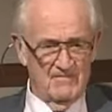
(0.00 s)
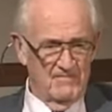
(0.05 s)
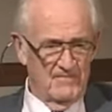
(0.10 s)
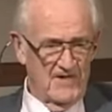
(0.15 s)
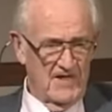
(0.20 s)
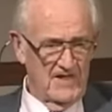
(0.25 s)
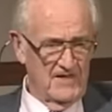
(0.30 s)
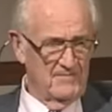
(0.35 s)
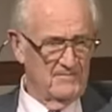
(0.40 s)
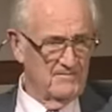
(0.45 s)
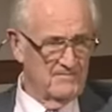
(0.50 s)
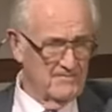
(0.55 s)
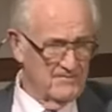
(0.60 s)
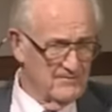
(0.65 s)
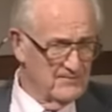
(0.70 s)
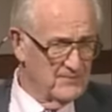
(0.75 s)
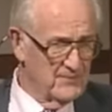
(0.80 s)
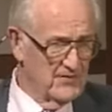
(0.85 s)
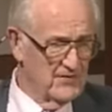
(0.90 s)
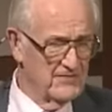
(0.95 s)
my
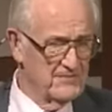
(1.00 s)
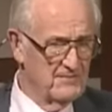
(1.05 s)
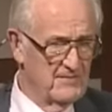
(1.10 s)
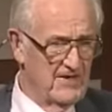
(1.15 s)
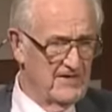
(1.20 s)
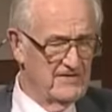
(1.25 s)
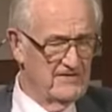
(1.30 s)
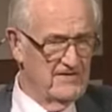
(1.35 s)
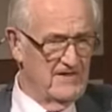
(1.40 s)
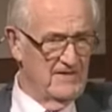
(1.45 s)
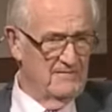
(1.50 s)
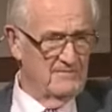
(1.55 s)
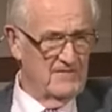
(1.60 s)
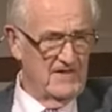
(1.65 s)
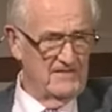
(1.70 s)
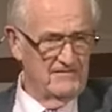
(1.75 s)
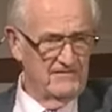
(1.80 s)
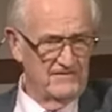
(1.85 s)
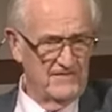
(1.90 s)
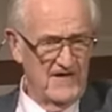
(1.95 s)
birth mother and
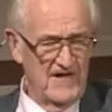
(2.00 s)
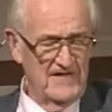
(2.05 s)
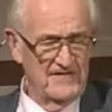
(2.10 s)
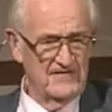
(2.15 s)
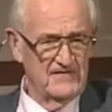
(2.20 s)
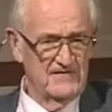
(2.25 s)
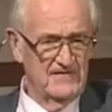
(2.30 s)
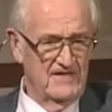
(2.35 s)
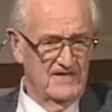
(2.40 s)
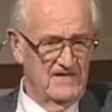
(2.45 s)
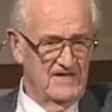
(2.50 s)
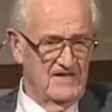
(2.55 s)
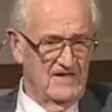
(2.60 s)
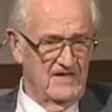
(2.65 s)
my father